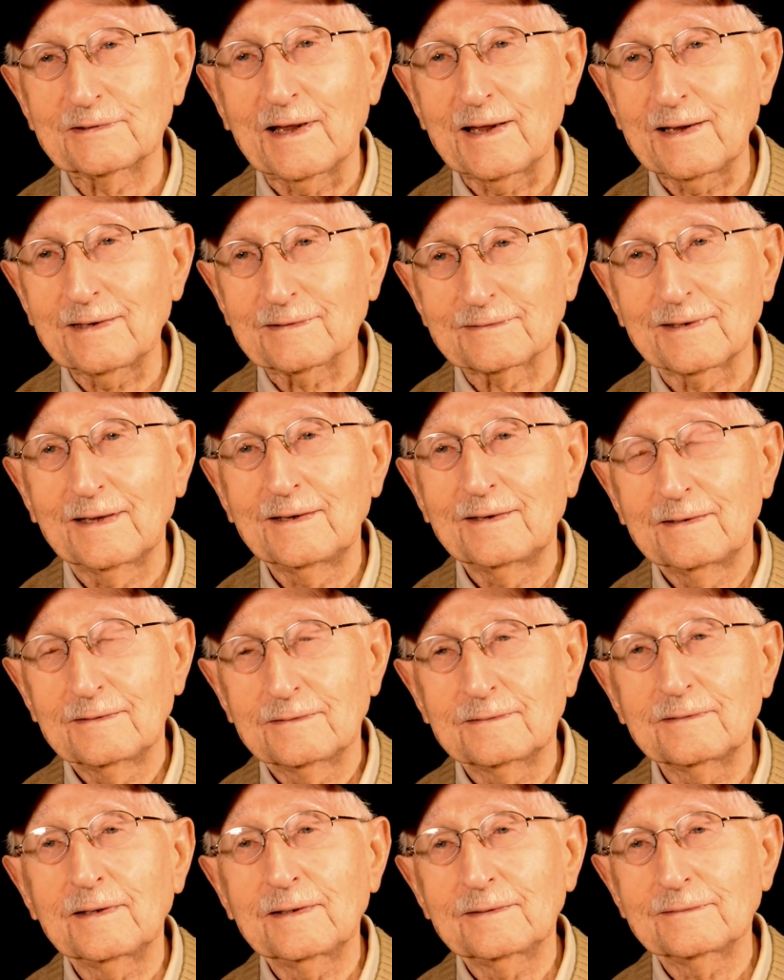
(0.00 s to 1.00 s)
told to do,
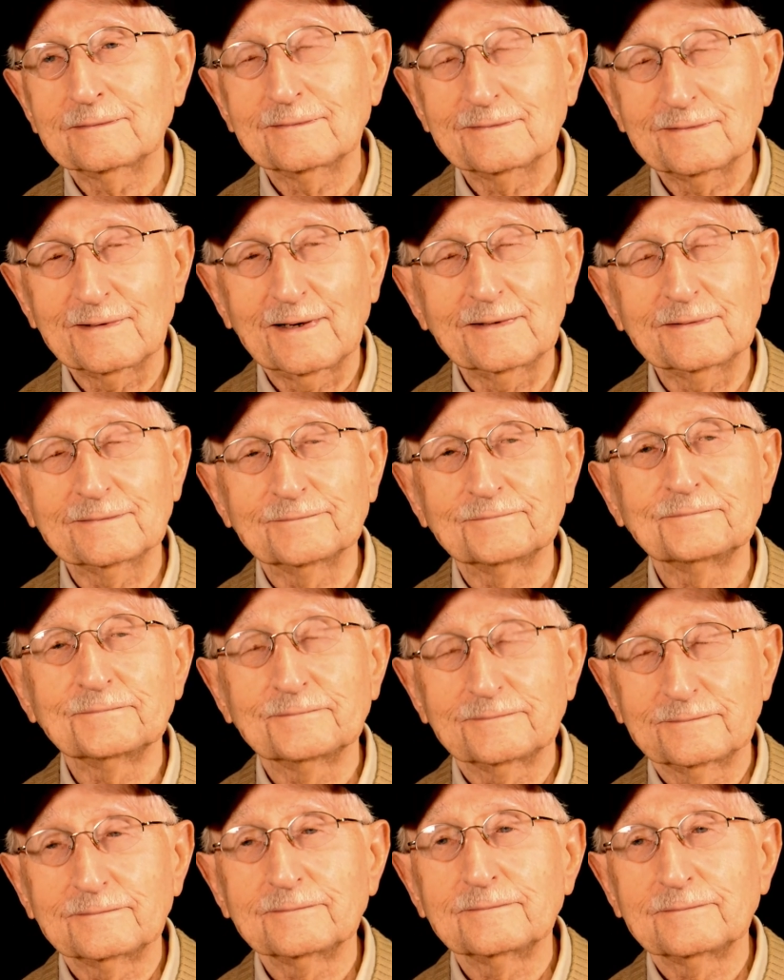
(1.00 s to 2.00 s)
asked to do, and
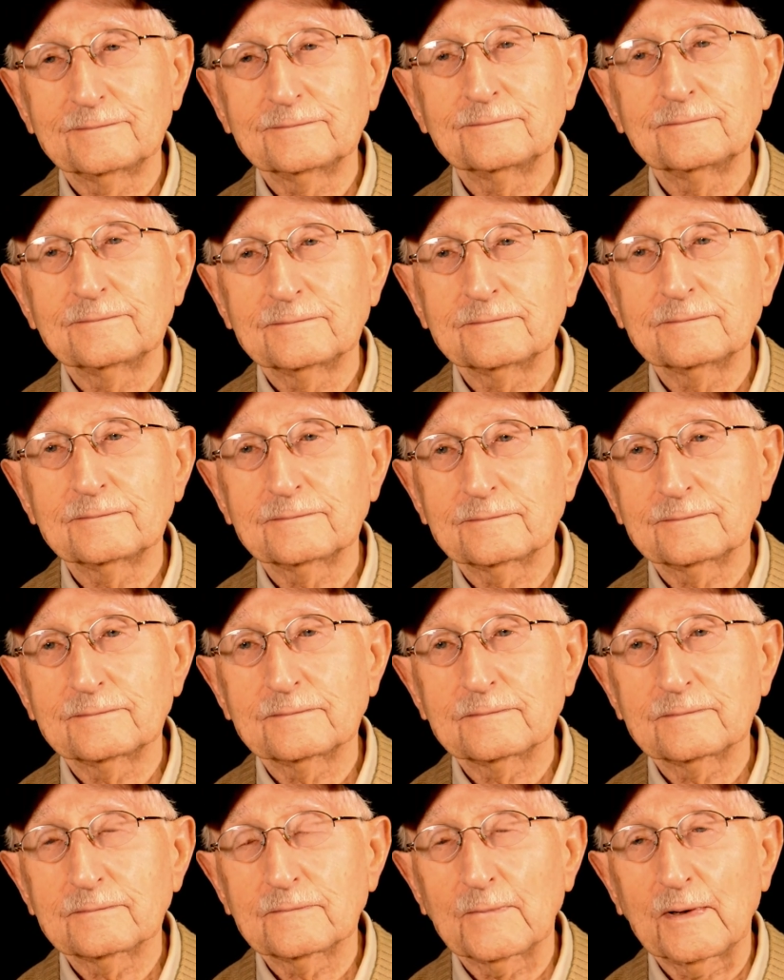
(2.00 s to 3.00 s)
you did very
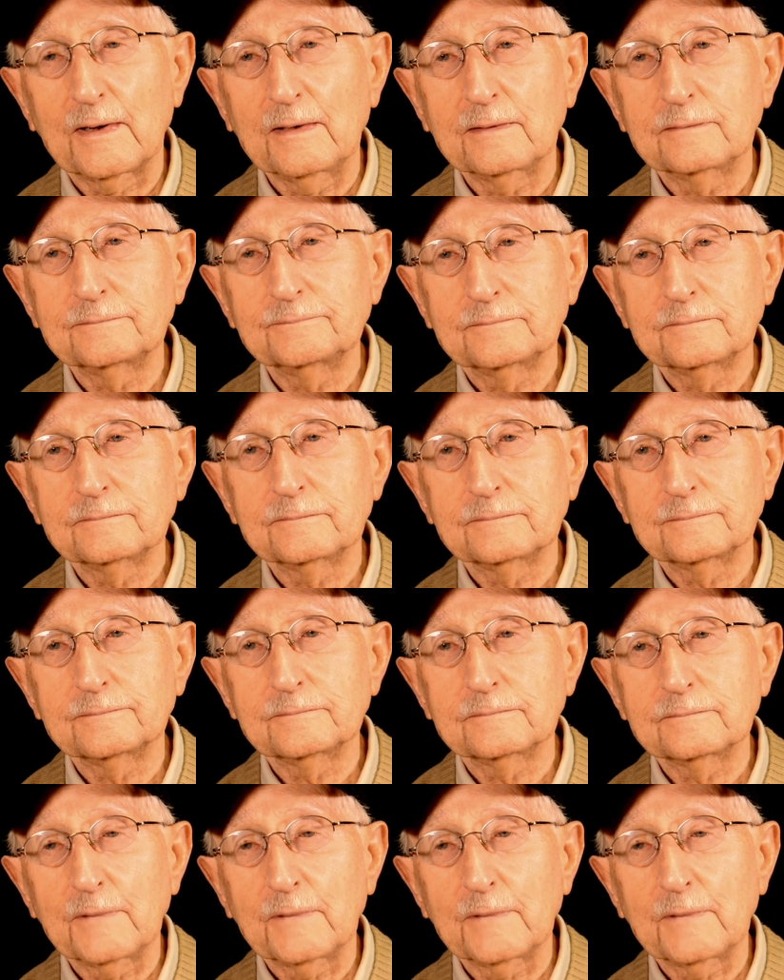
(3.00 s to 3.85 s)
well. Yeah. So.